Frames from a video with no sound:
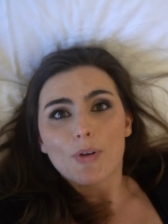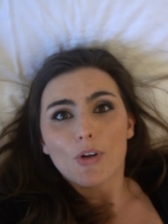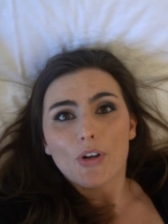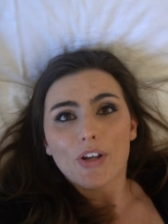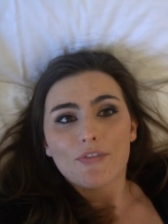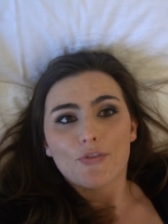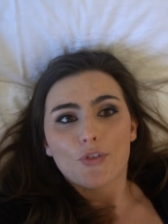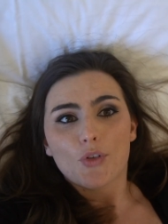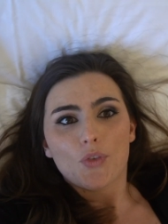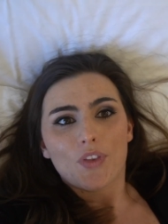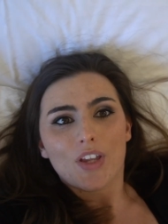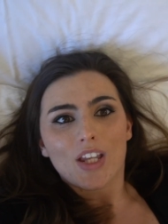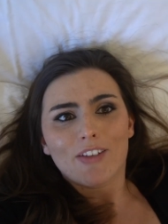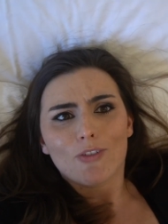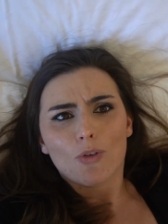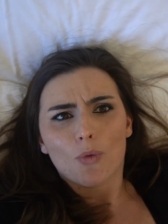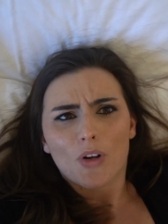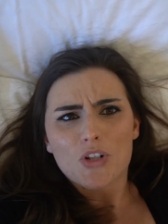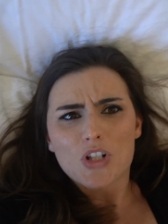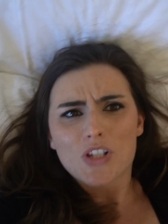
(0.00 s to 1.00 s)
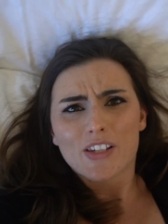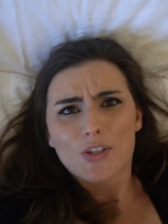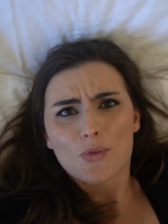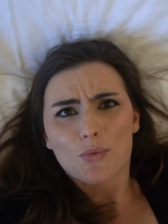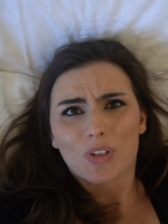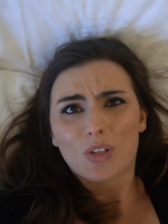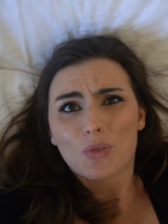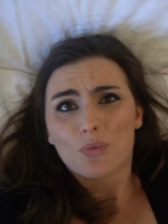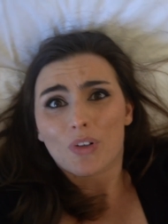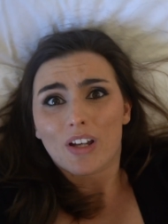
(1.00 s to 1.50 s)
gonna go get food. Thank you for watching this
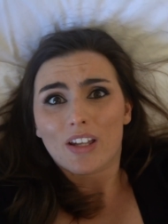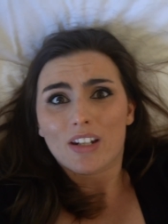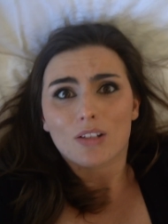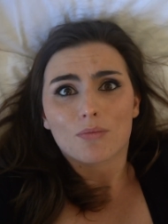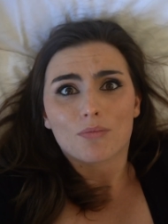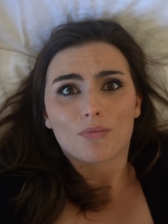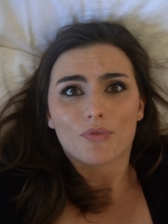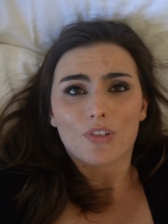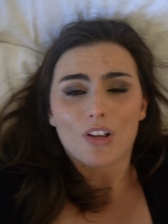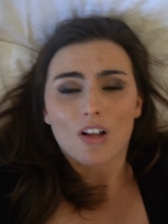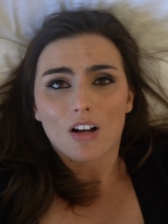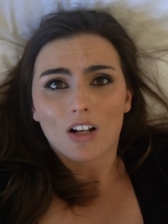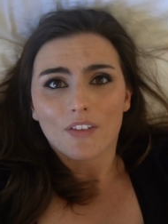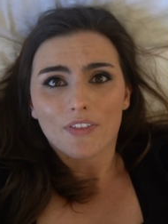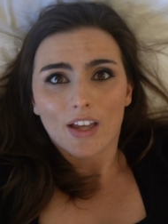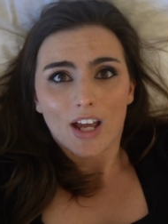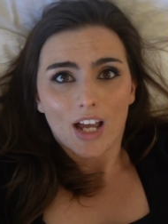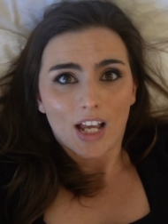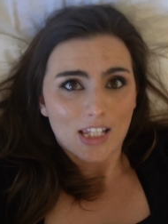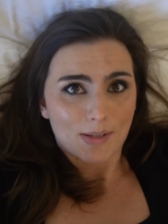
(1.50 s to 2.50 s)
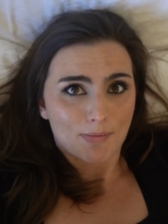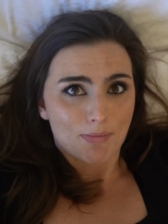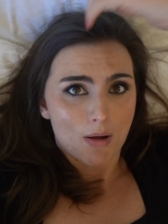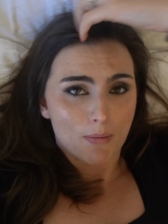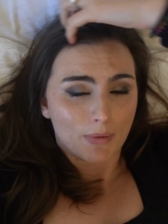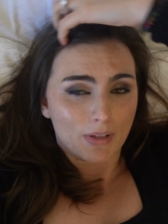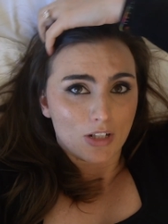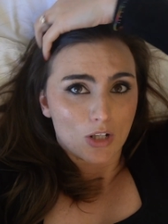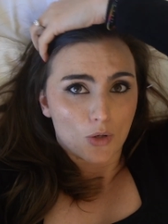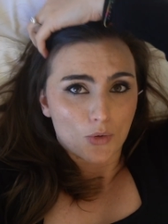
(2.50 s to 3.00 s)
really random vlog that has
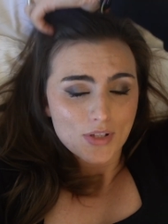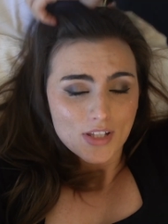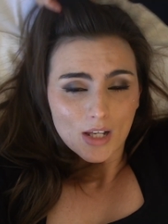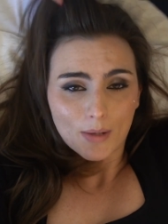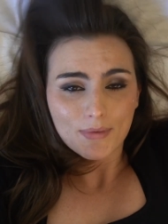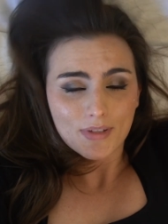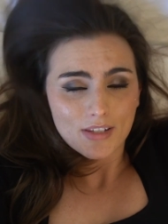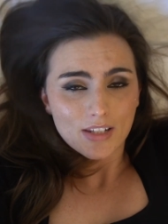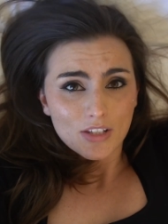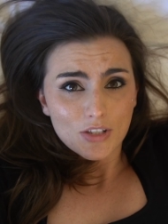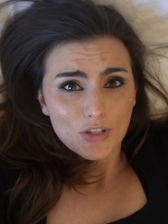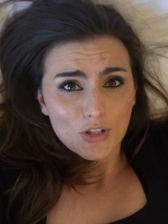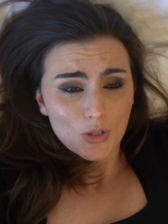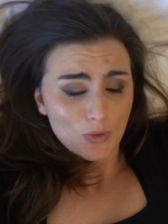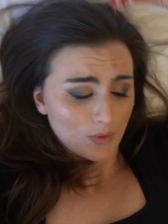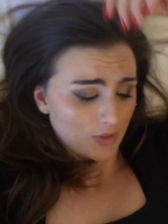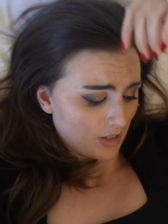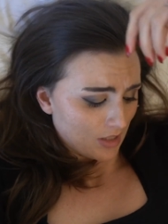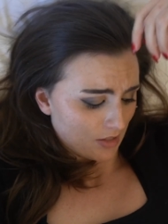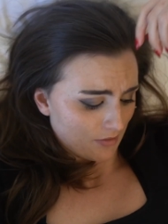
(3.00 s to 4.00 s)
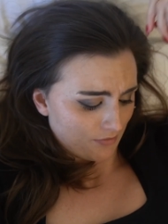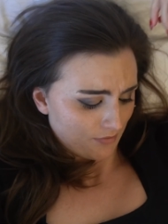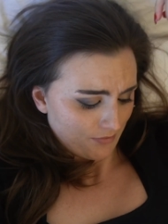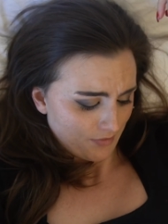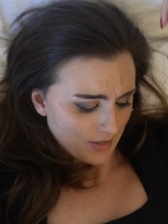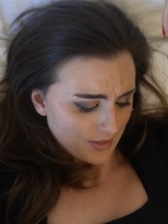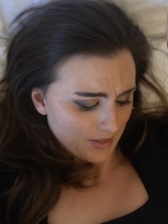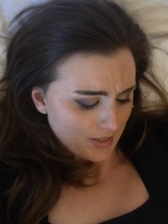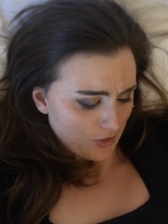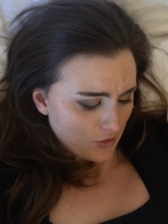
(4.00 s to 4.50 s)
probably no substance to it. A
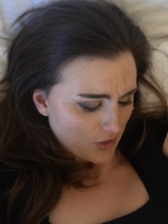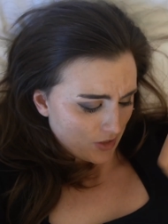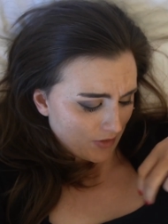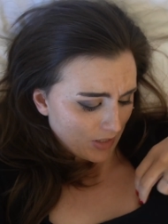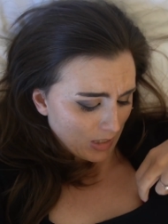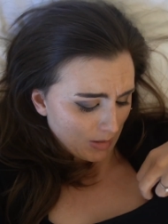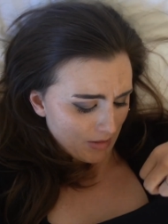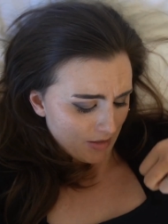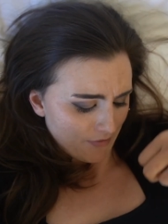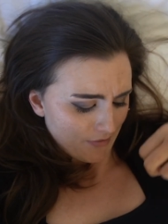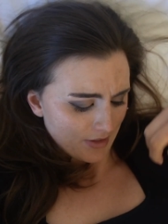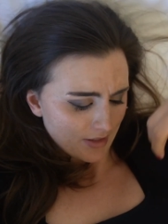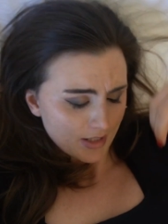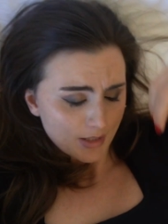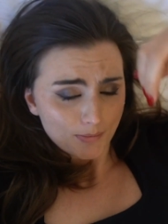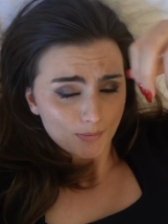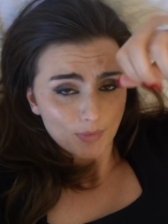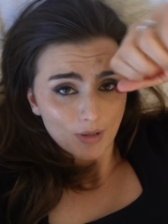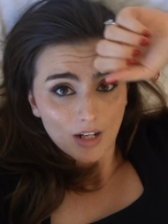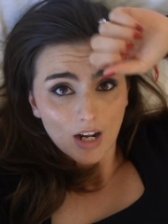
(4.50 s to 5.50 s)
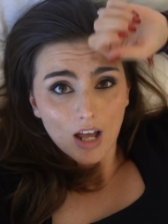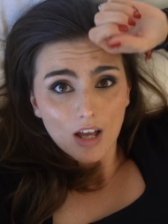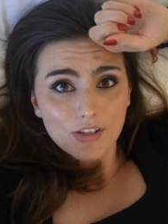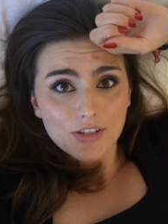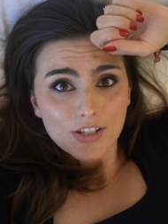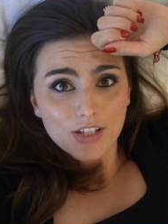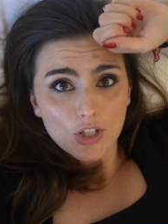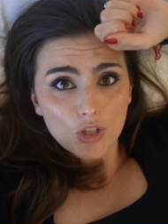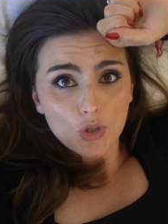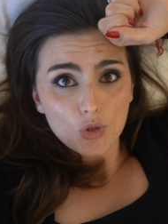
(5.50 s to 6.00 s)
fuzzy just fell on my face. But I'll
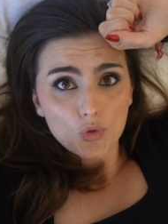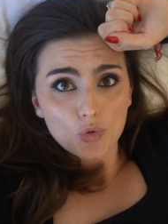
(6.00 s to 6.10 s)
see